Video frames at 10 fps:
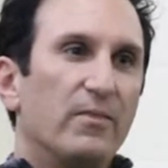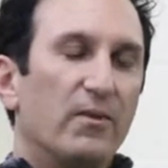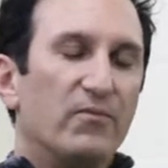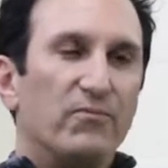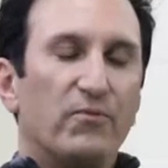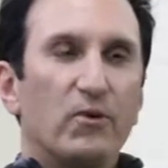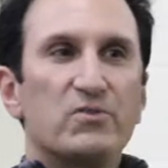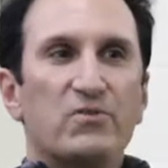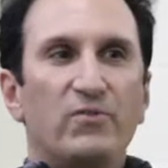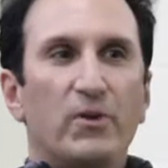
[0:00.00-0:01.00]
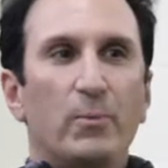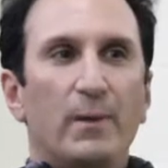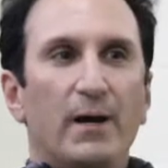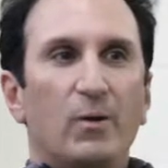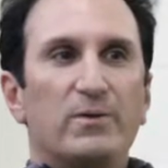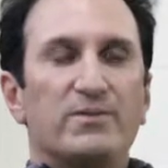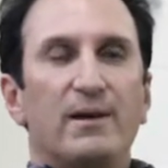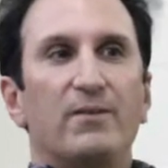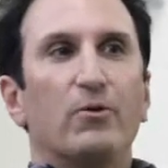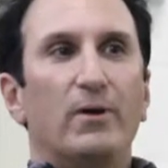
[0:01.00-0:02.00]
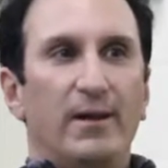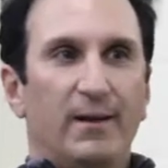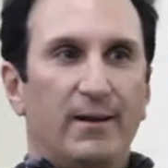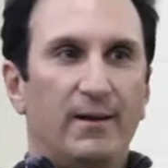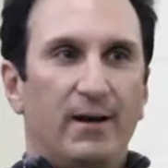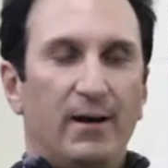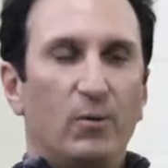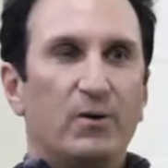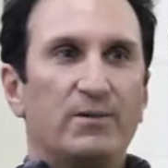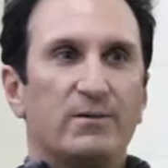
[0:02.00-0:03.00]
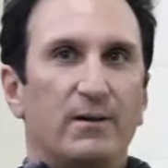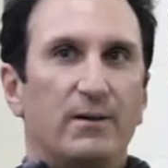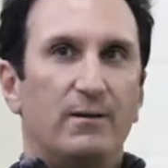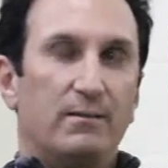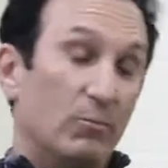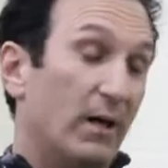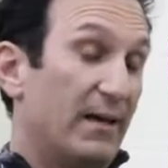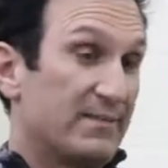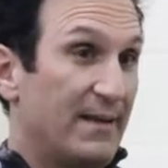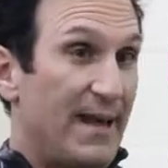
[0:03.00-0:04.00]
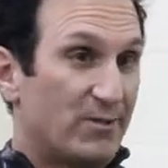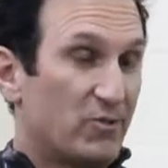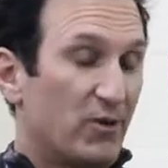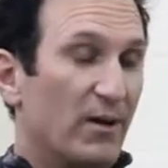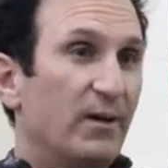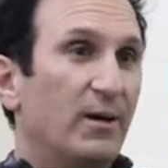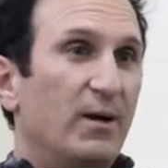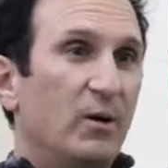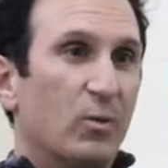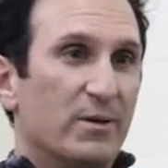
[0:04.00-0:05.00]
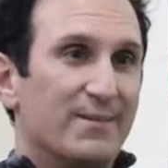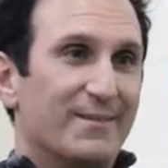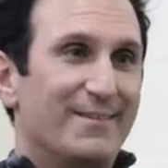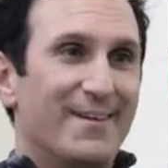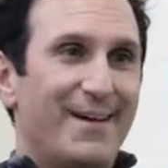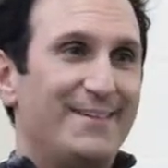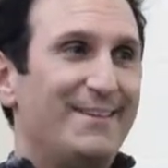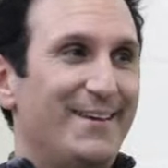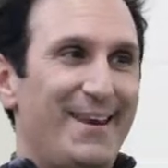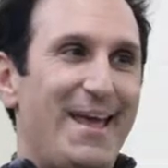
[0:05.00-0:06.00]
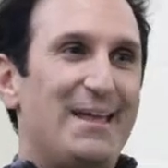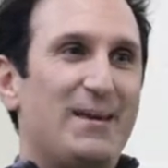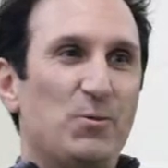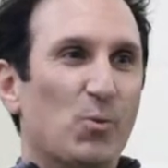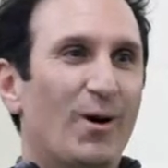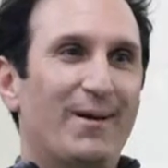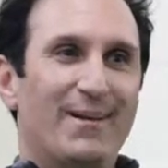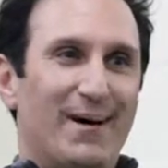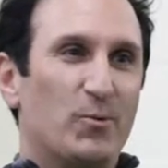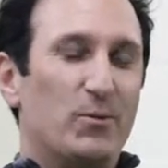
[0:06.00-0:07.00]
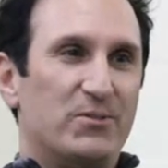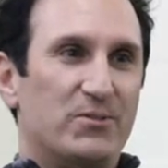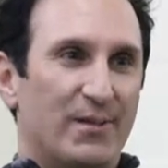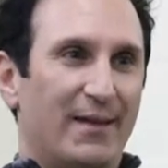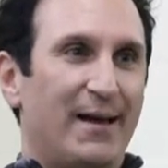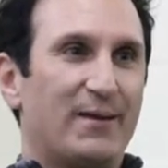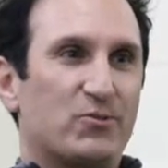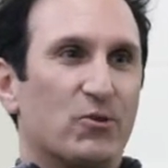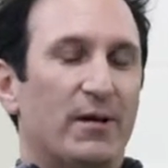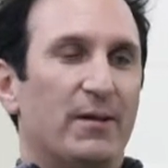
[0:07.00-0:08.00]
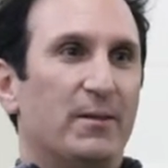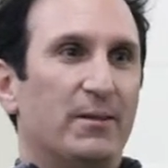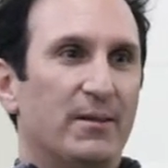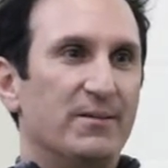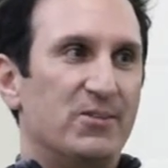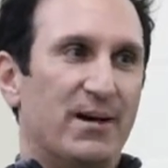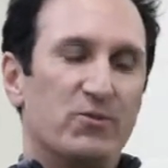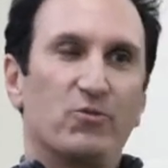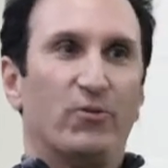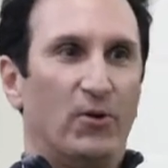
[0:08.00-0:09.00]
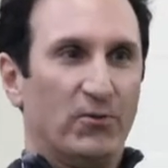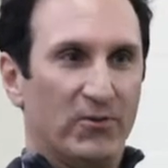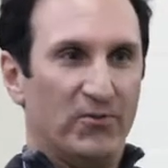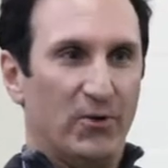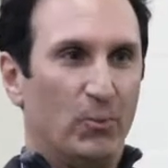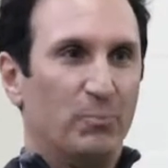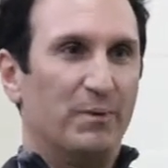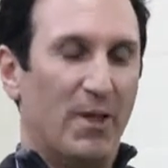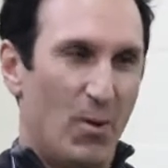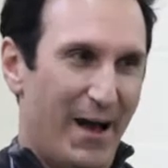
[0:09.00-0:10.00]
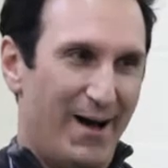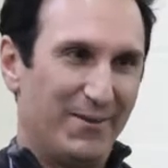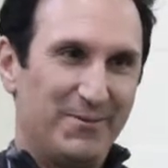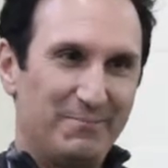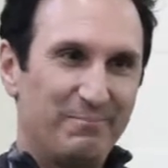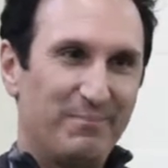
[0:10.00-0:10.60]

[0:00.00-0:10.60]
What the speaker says: The first film I was ever in, I was, as an extra, was in 1981. I was an extra in the John Travolta film Blowout.